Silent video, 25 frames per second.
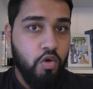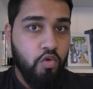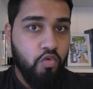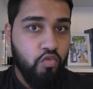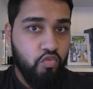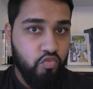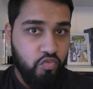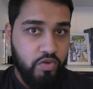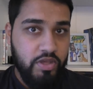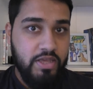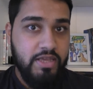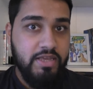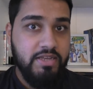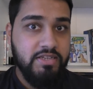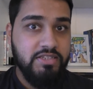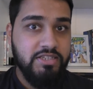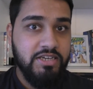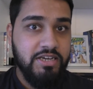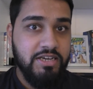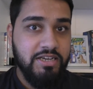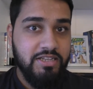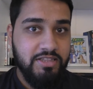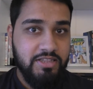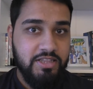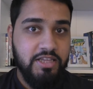read
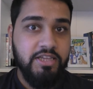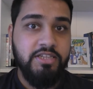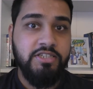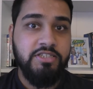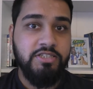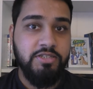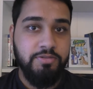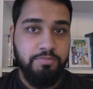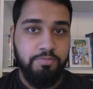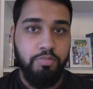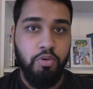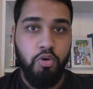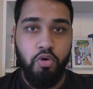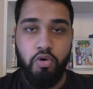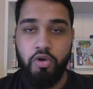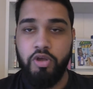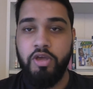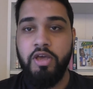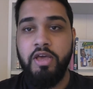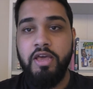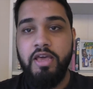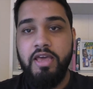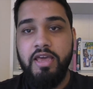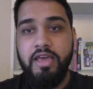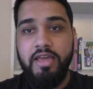this book.
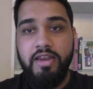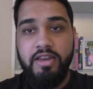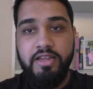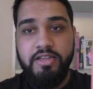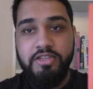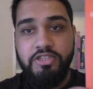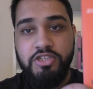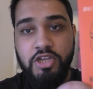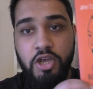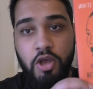It is